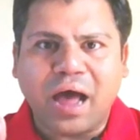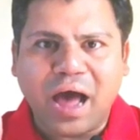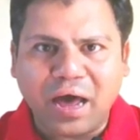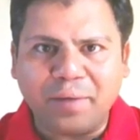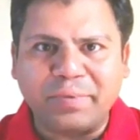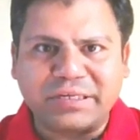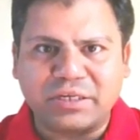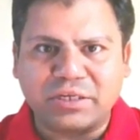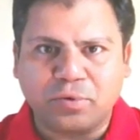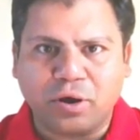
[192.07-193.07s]
our
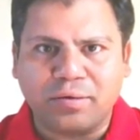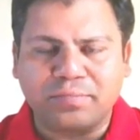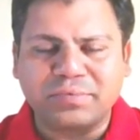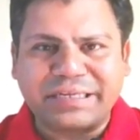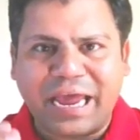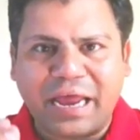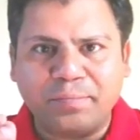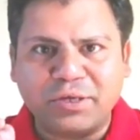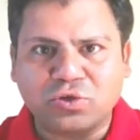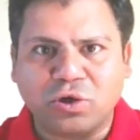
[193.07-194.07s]
business problems can
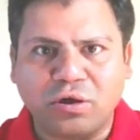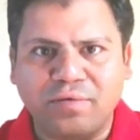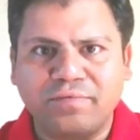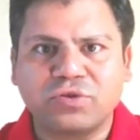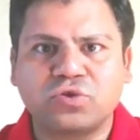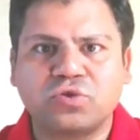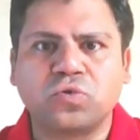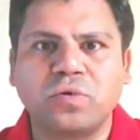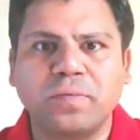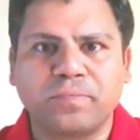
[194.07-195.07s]
be solved
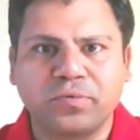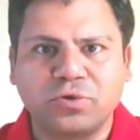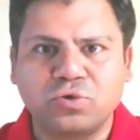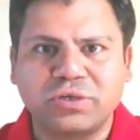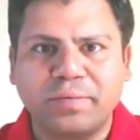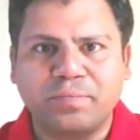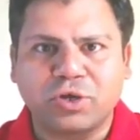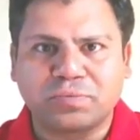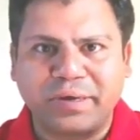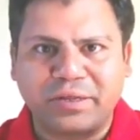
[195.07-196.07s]
through using
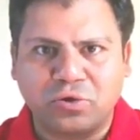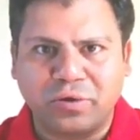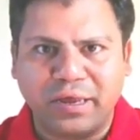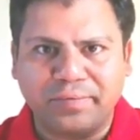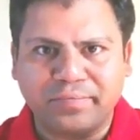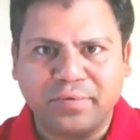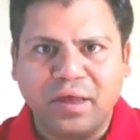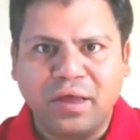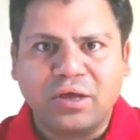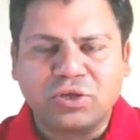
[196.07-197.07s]
prospect theory.
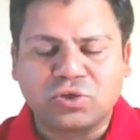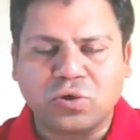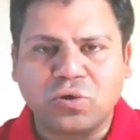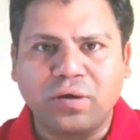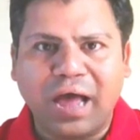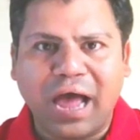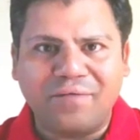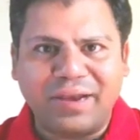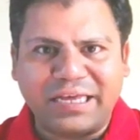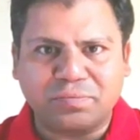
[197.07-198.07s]
So I
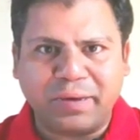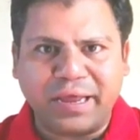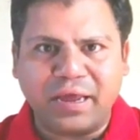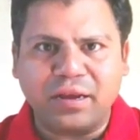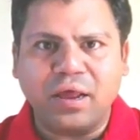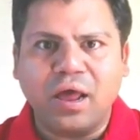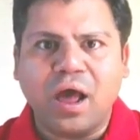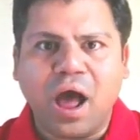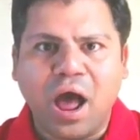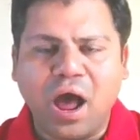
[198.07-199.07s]
will explain
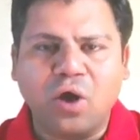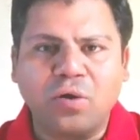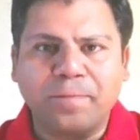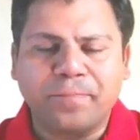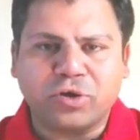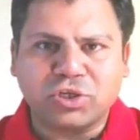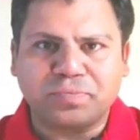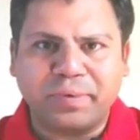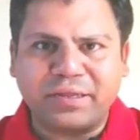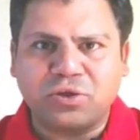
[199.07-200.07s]
how
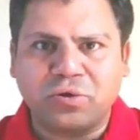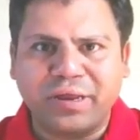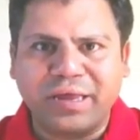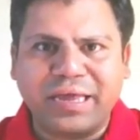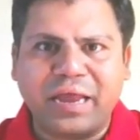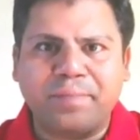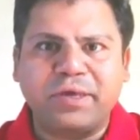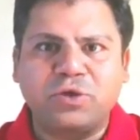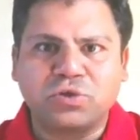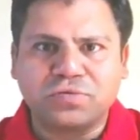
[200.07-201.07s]
prospect theory can
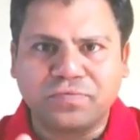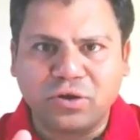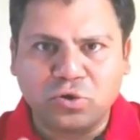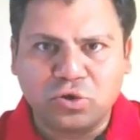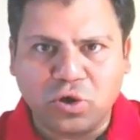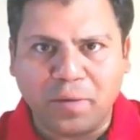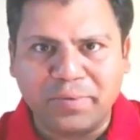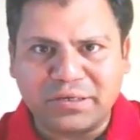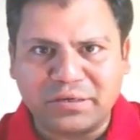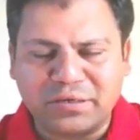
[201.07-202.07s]
be useful to your
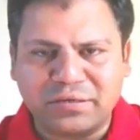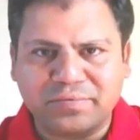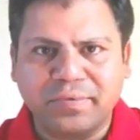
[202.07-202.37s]
business